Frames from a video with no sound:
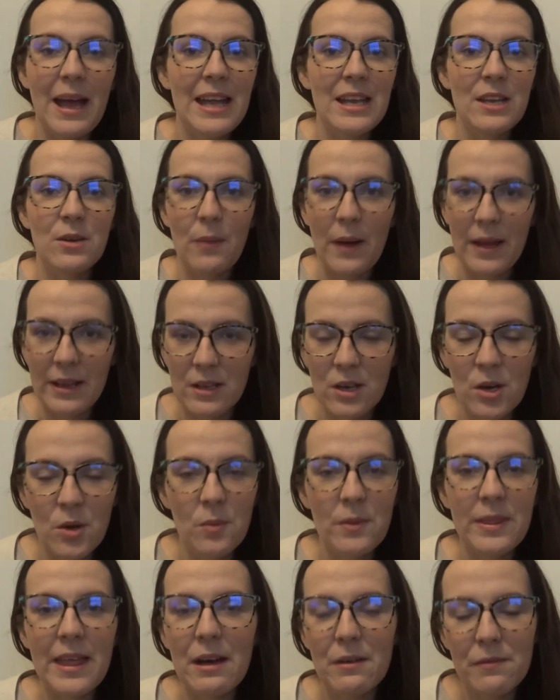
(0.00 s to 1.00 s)
Anyway,
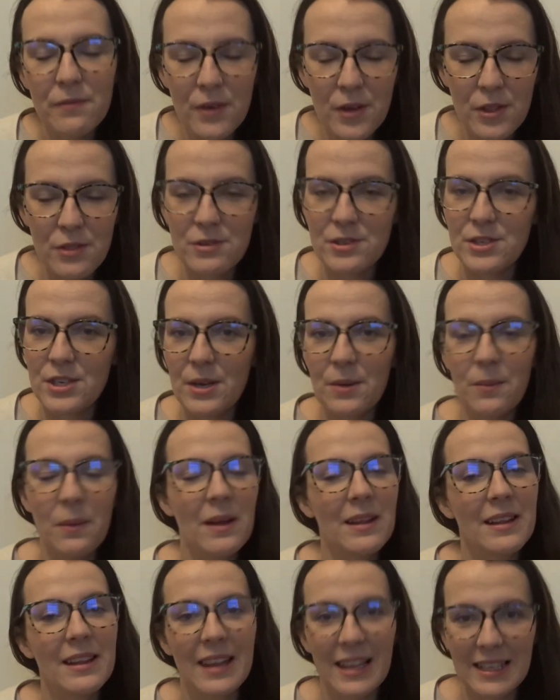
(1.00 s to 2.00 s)
without further ado,
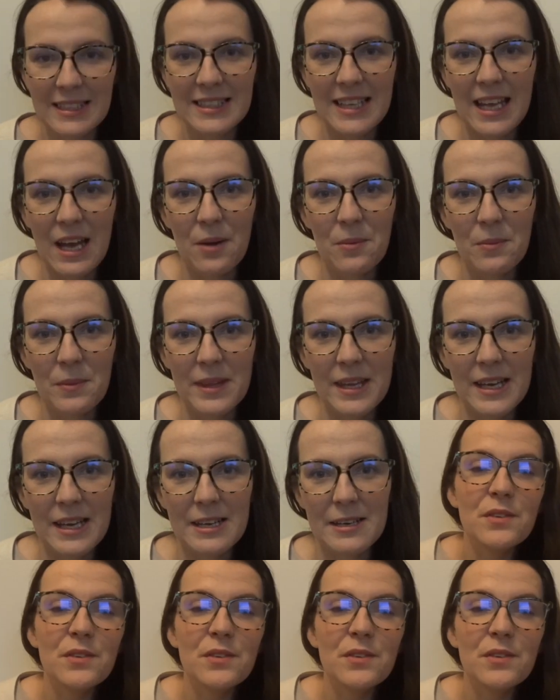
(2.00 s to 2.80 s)
let's get on with it.